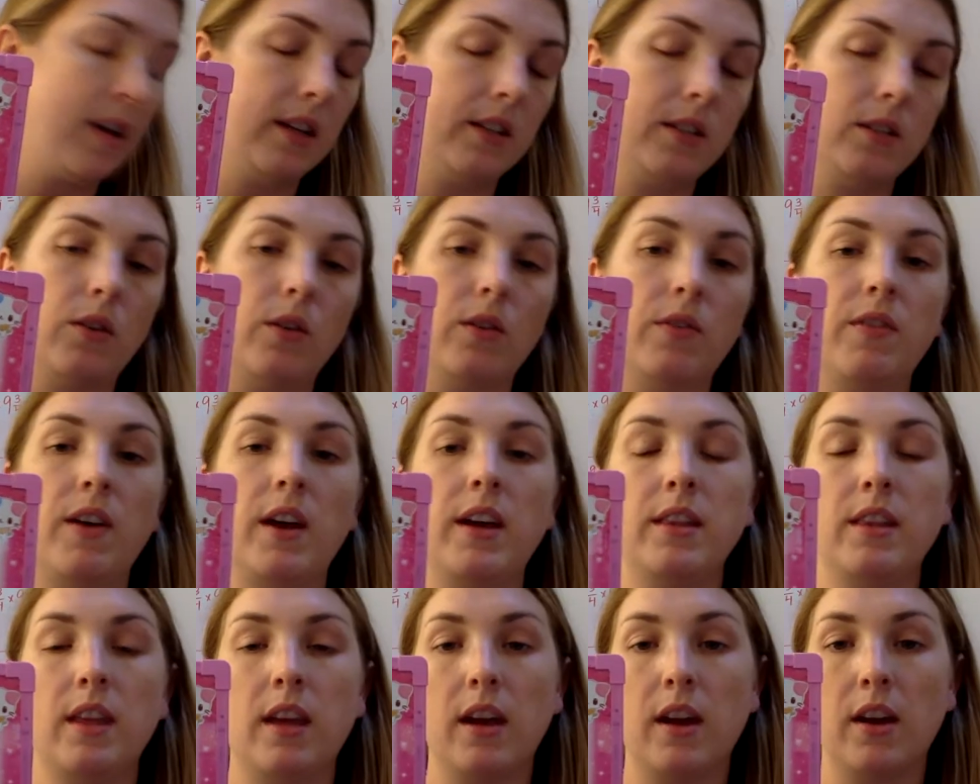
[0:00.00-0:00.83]
So to
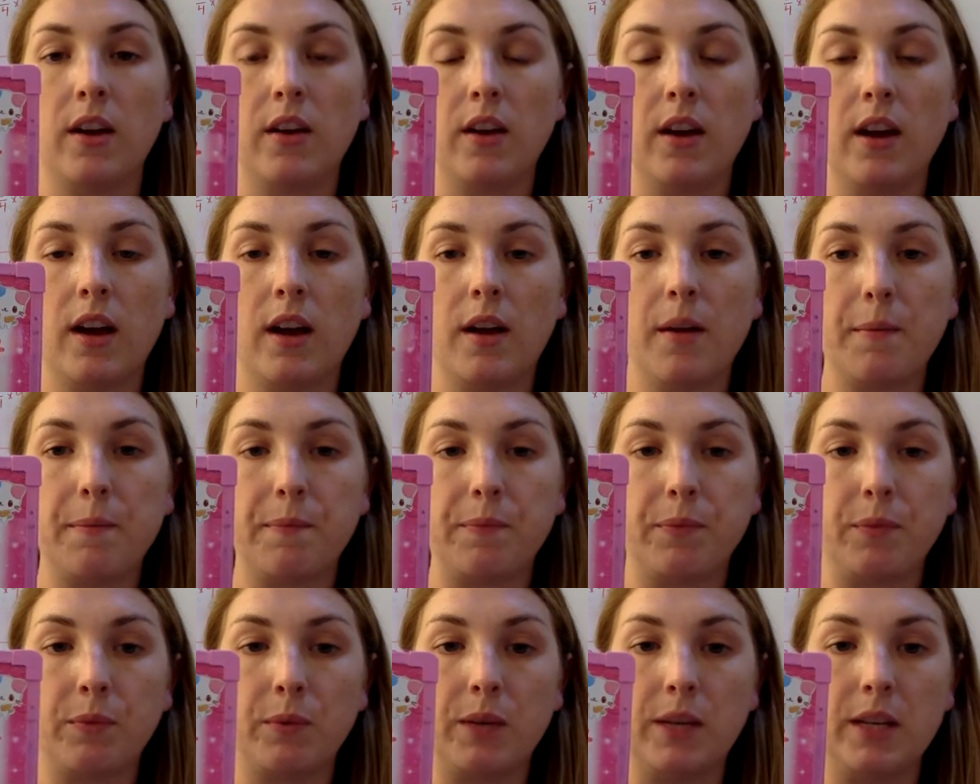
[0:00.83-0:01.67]
find the area,
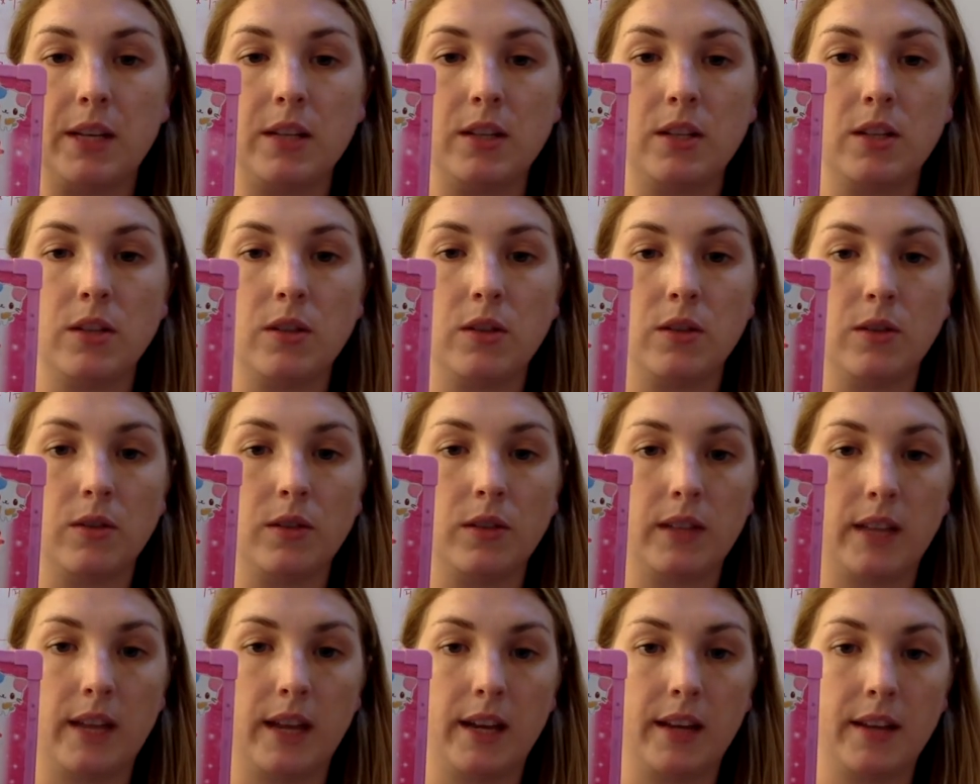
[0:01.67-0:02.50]
we need to do
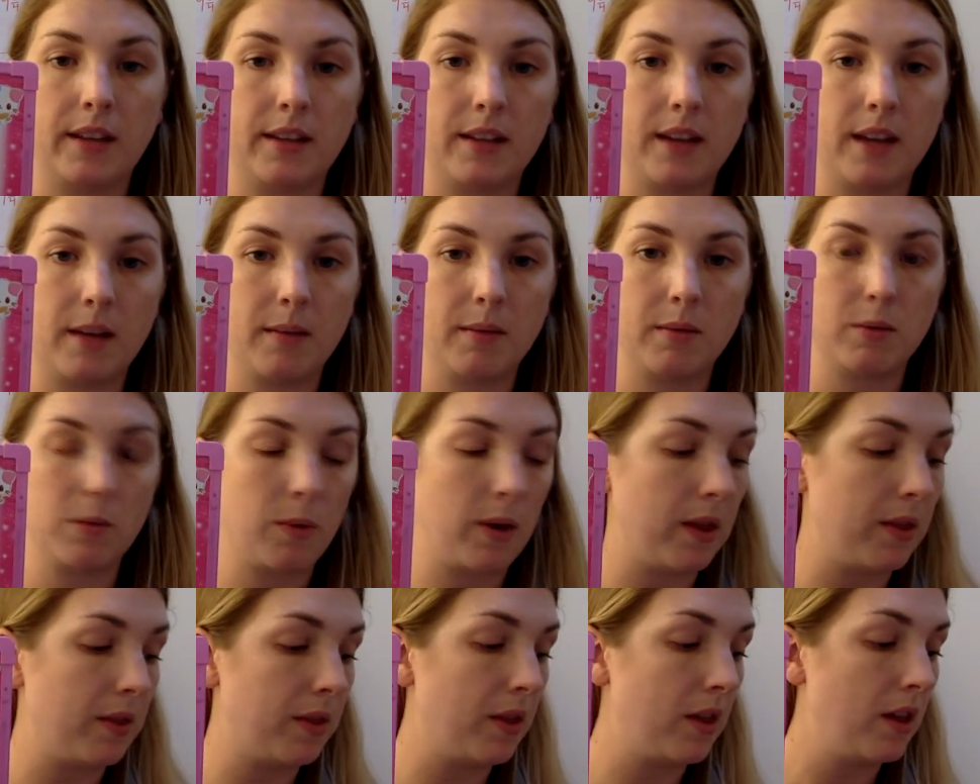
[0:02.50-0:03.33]
length times
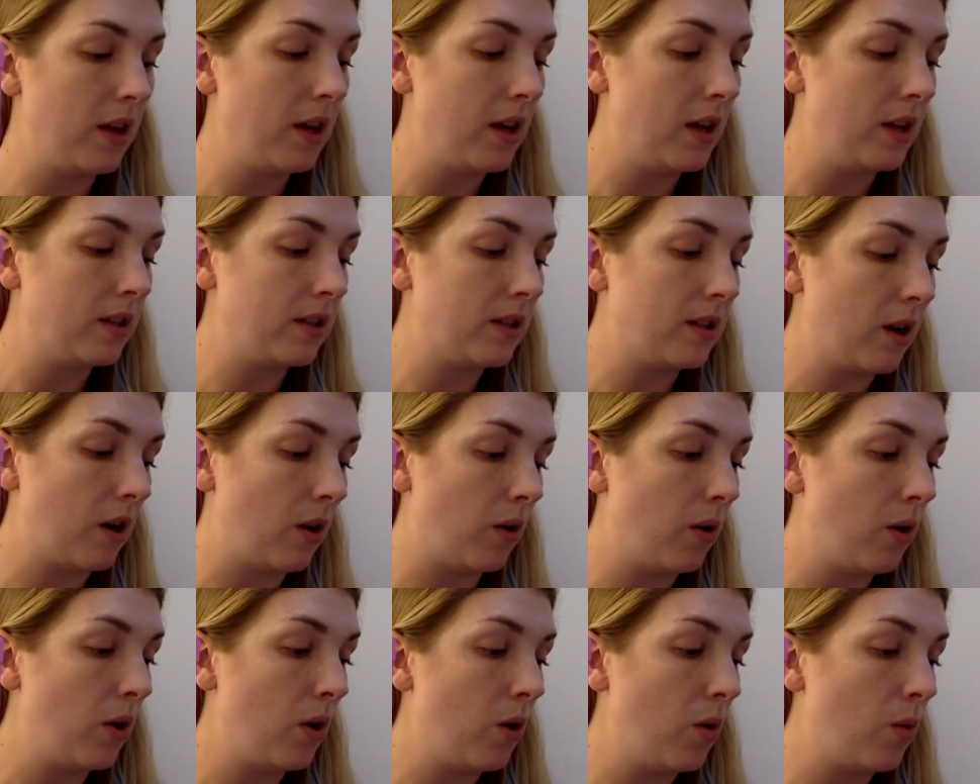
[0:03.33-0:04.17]
width.
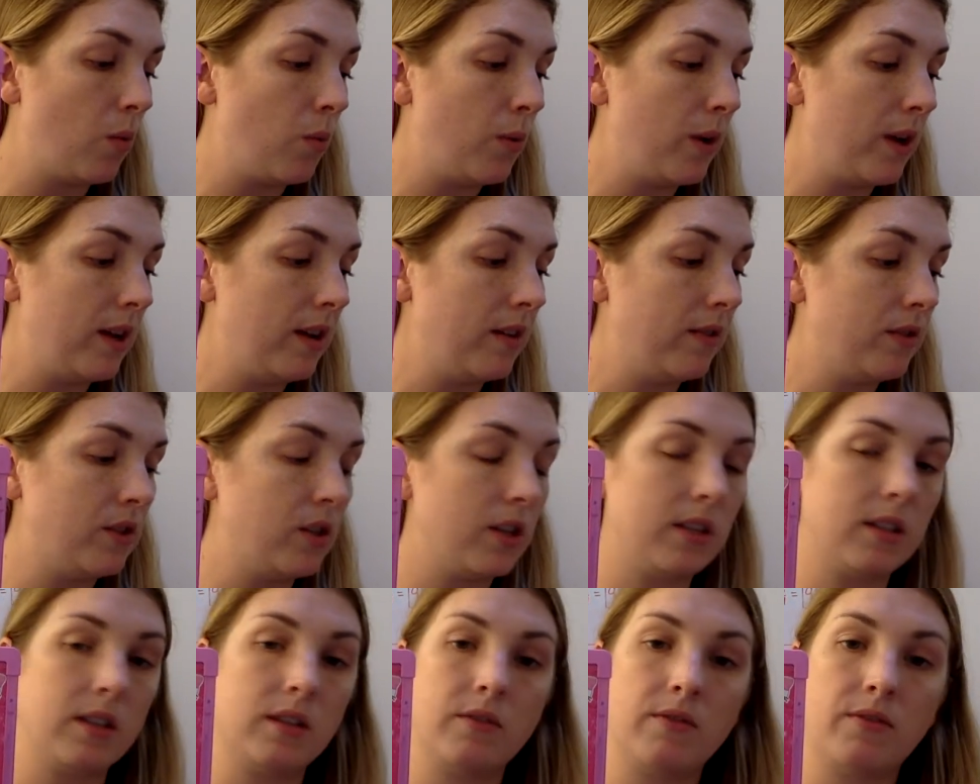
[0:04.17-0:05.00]
So we have
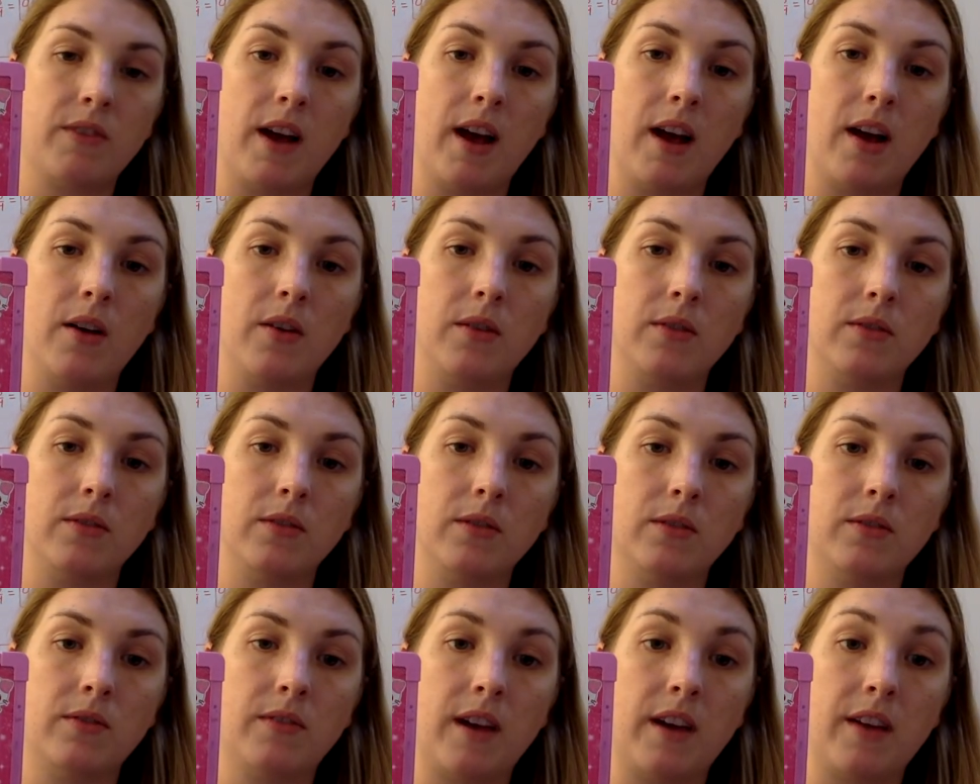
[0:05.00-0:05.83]
just found
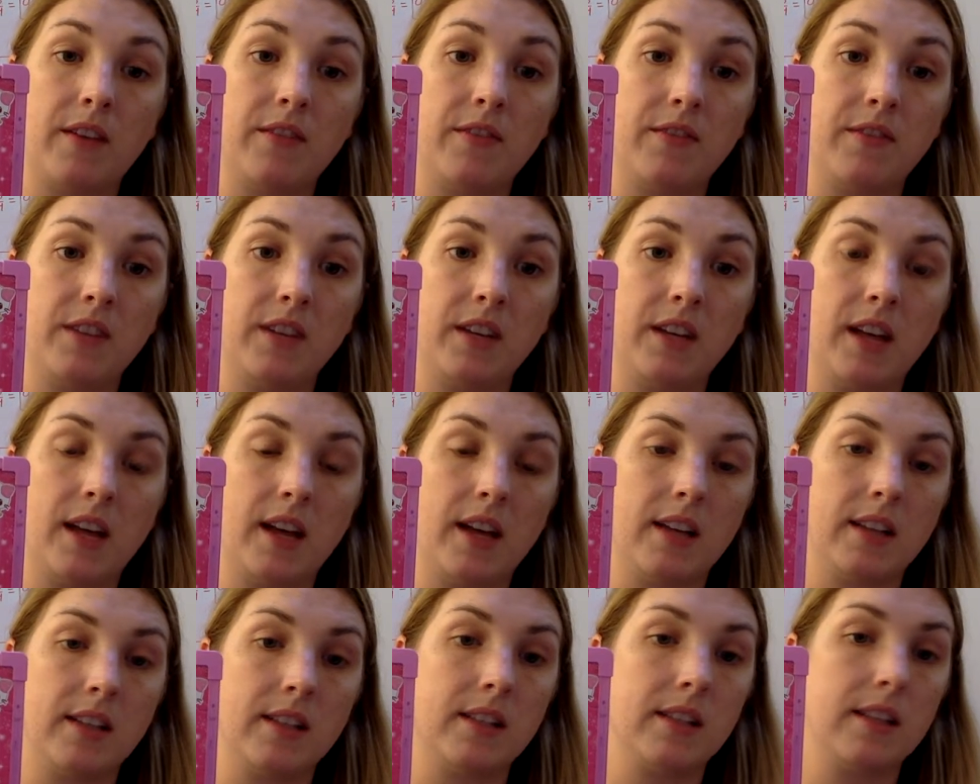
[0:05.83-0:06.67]
5 feet
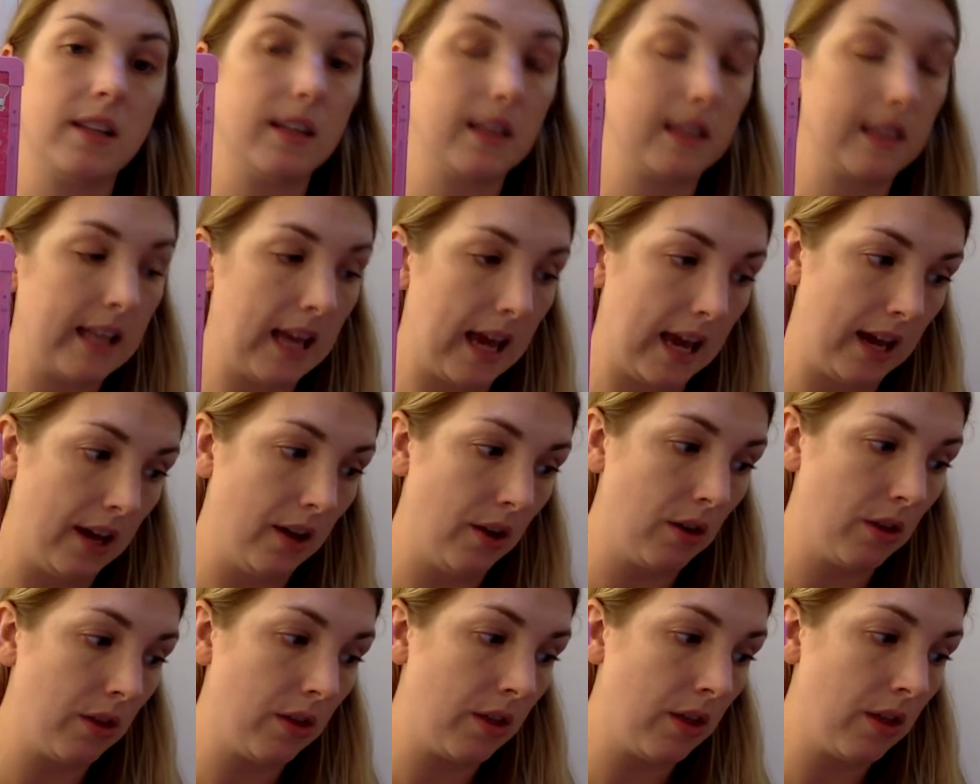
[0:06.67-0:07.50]
as the
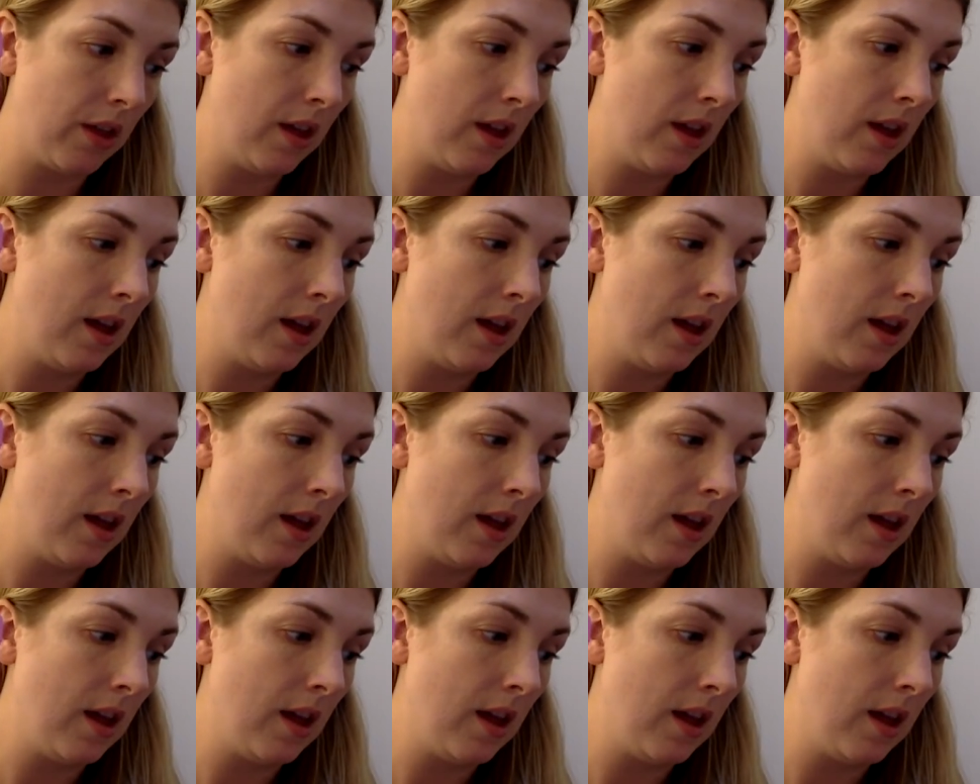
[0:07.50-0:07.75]
length.